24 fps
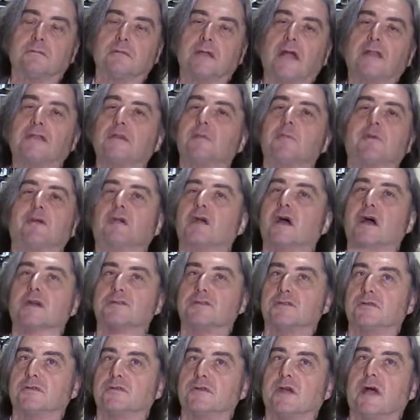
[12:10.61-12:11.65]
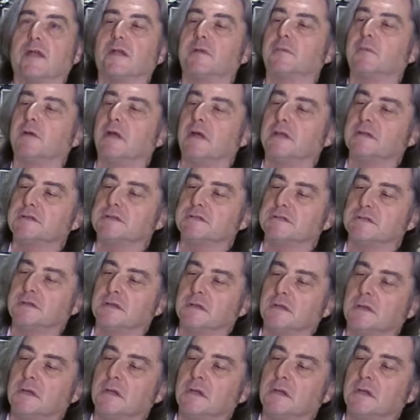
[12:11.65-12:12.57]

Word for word: Latin percussion or other brands,